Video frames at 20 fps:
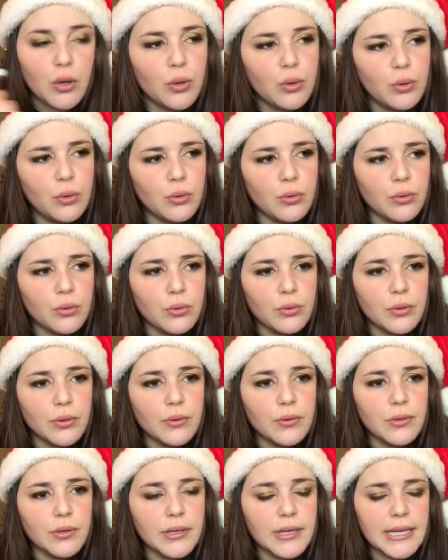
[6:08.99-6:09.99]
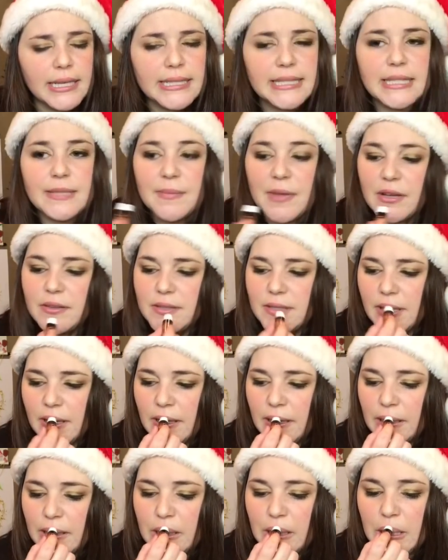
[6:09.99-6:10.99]
Ooh, it smells
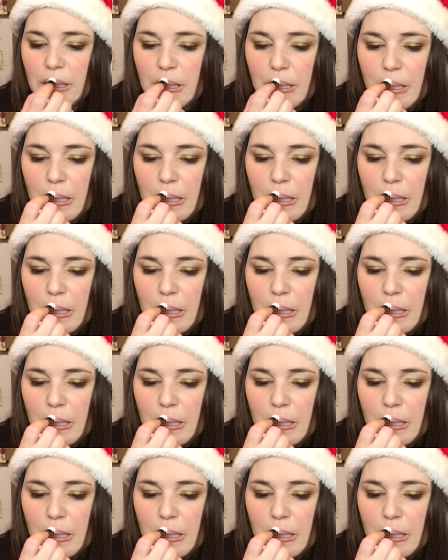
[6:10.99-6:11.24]
good.